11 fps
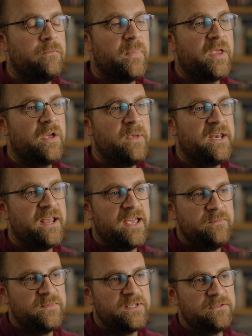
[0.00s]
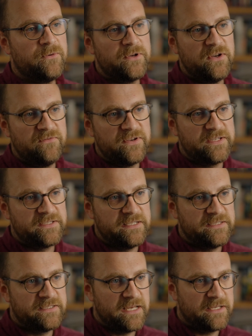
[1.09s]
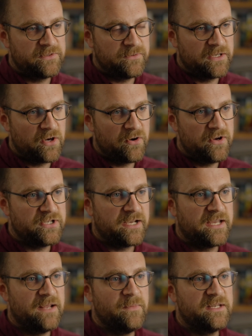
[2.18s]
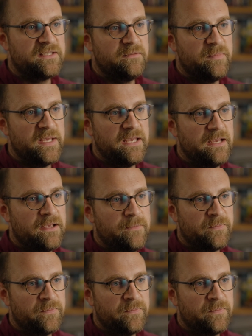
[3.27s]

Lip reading: Becoming names is what universities seek to encourage academics to be.